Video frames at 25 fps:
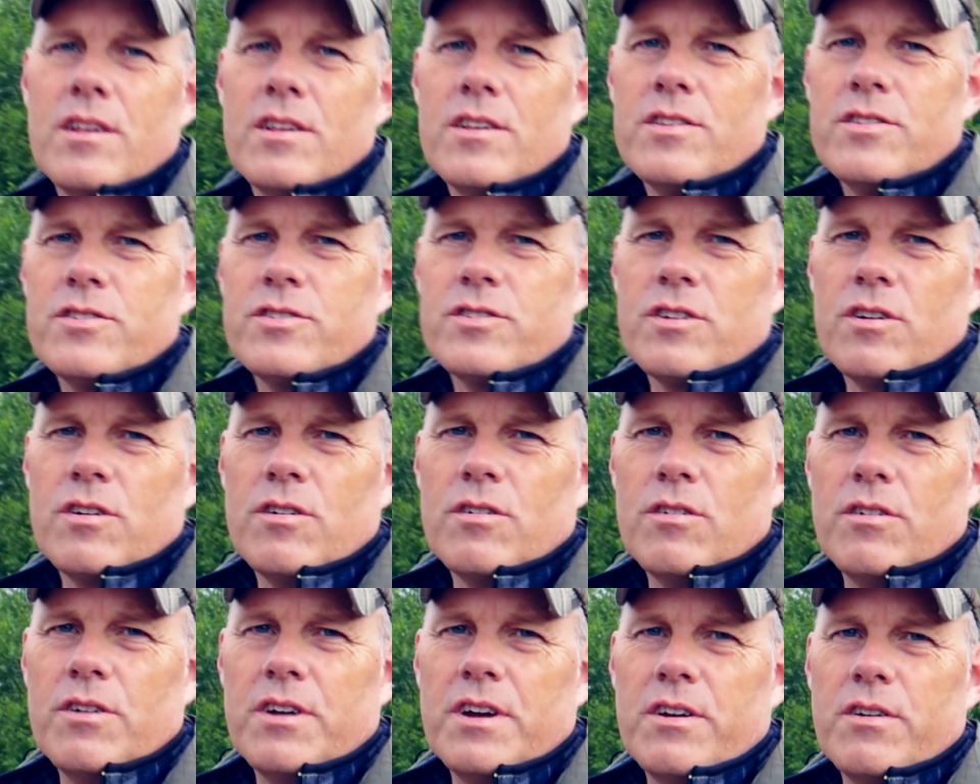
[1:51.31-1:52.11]

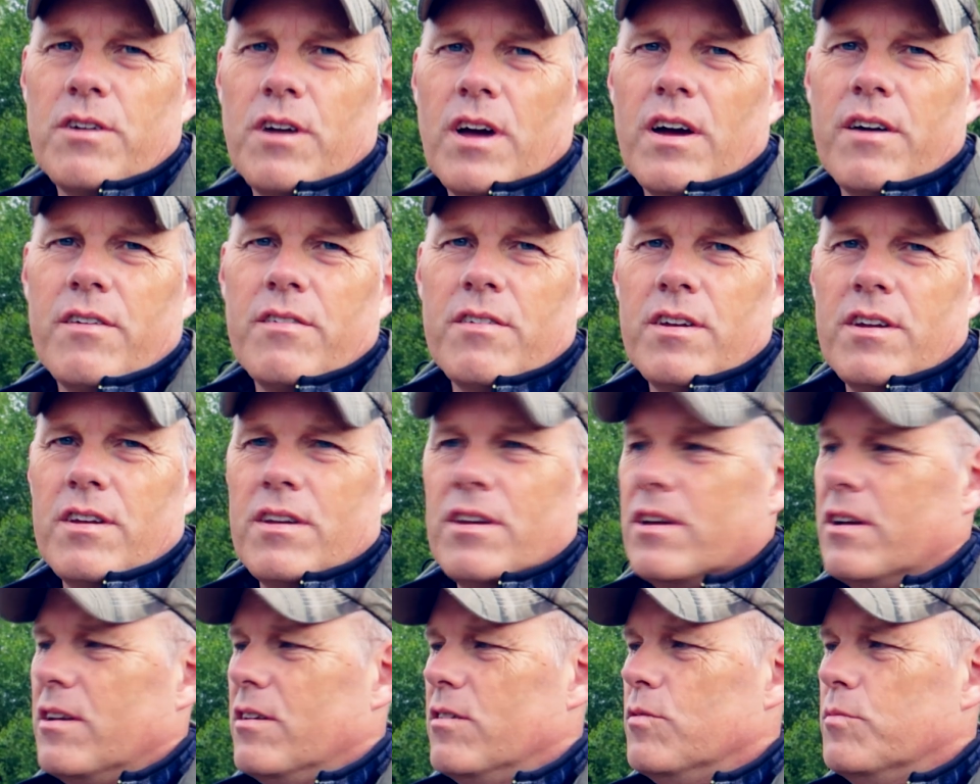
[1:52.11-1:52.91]
So here you have
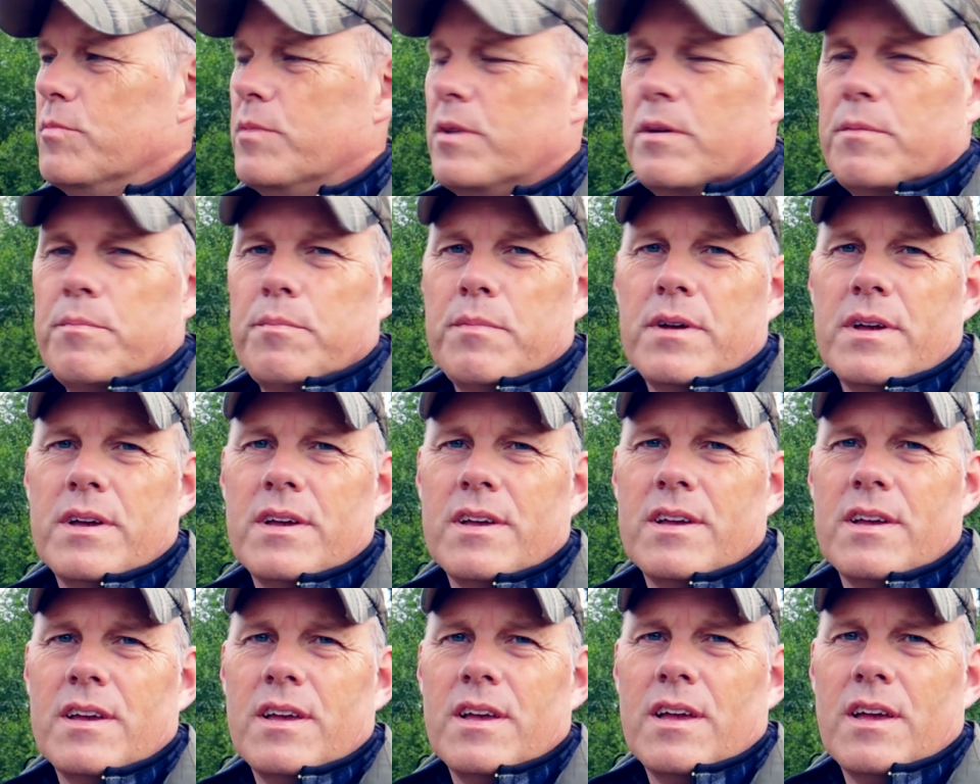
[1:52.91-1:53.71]
an aluminum
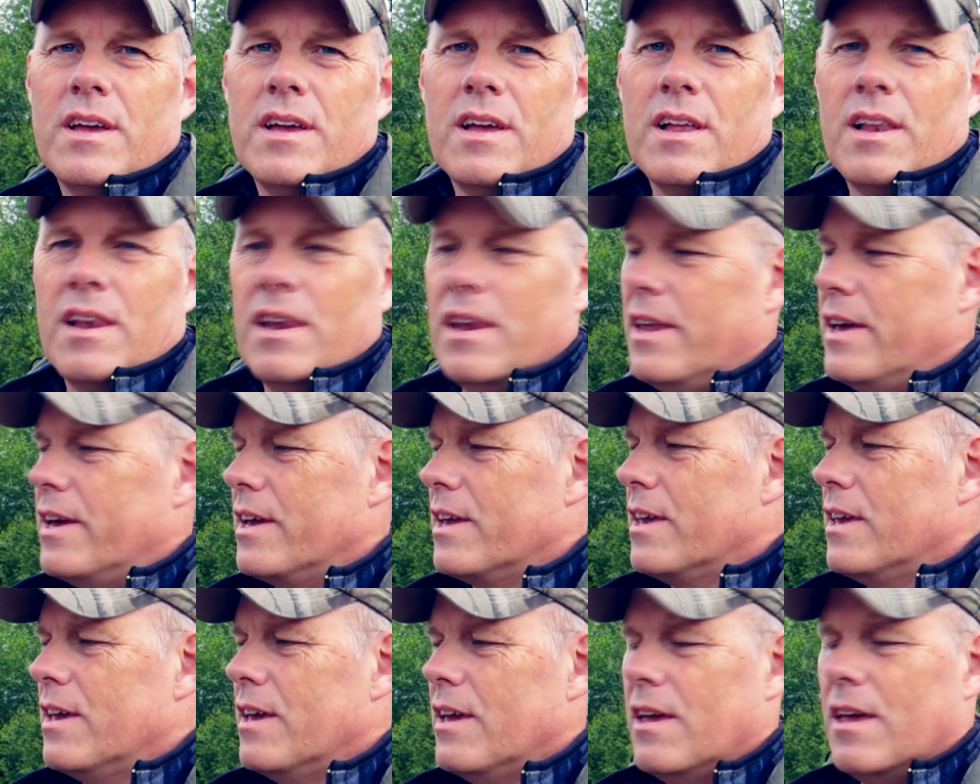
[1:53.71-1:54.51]

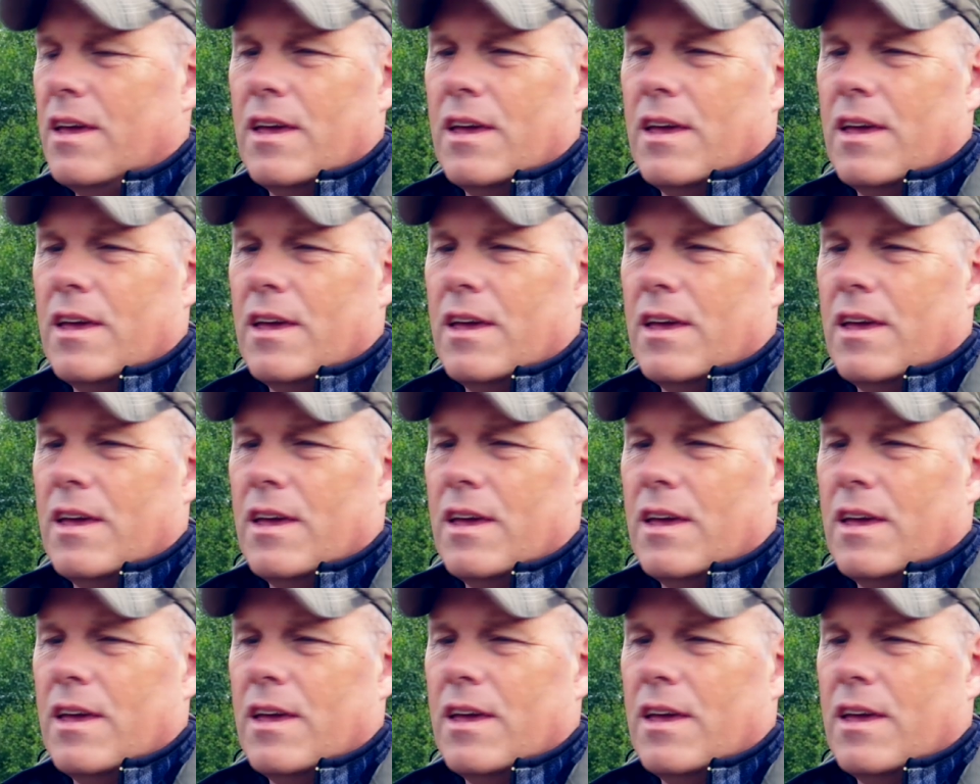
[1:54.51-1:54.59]
leg.